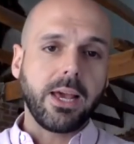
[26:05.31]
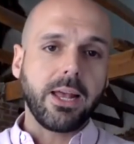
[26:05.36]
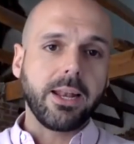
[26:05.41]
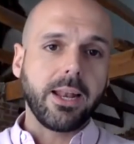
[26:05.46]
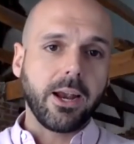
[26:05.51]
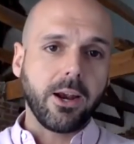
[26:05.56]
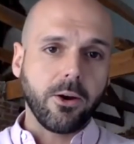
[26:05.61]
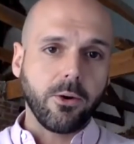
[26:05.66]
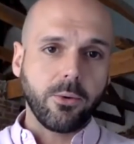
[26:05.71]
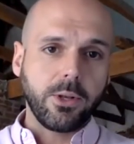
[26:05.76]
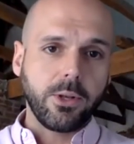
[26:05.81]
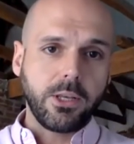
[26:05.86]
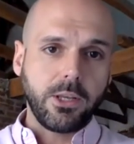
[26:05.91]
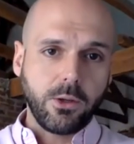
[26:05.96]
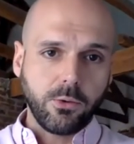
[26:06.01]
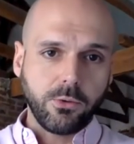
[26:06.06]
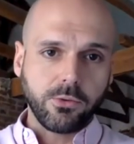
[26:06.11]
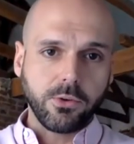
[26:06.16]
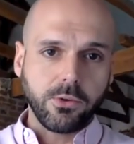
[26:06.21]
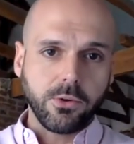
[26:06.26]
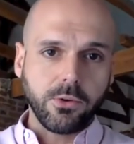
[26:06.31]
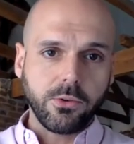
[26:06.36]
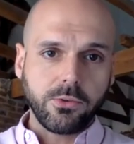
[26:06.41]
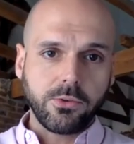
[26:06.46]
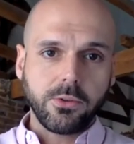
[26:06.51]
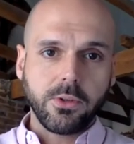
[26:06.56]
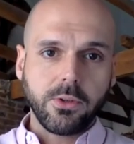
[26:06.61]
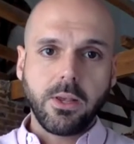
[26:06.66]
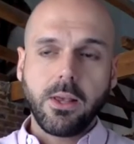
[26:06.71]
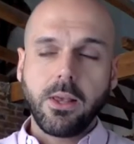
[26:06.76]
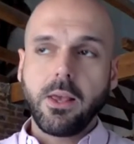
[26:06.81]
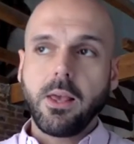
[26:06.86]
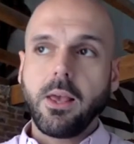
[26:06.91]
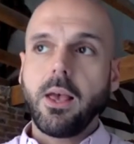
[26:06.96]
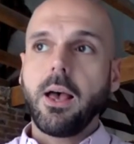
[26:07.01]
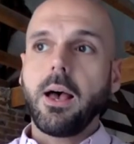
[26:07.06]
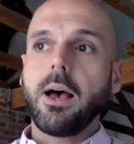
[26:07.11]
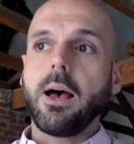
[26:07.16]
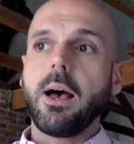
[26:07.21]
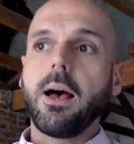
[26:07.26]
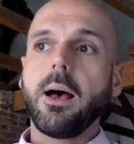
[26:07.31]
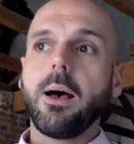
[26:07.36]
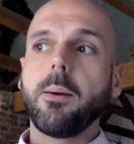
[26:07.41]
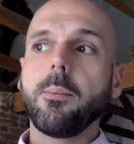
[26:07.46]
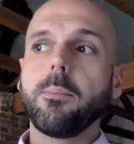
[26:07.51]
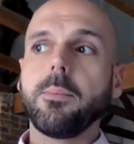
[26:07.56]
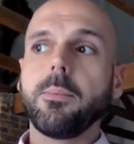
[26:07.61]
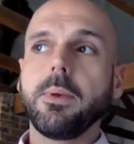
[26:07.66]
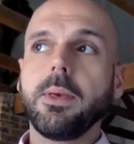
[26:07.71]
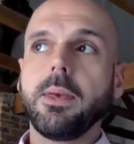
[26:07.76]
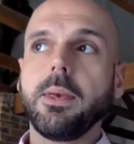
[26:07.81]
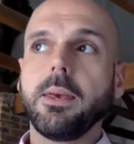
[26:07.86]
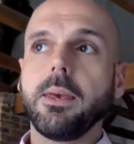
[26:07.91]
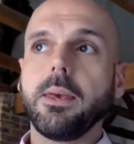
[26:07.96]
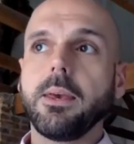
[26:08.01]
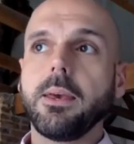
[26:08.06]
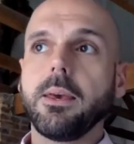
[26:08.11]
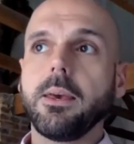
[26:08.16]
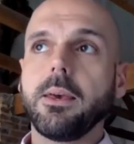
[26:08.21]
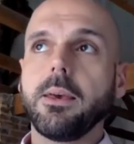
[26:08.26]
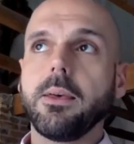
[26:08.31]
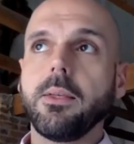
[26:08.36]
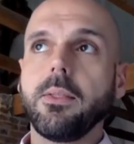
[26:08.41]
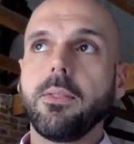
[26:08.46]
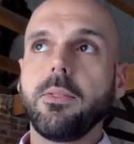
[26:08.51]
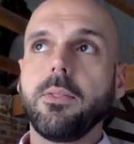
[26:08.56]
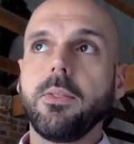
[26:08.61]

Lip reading: and heroin users. The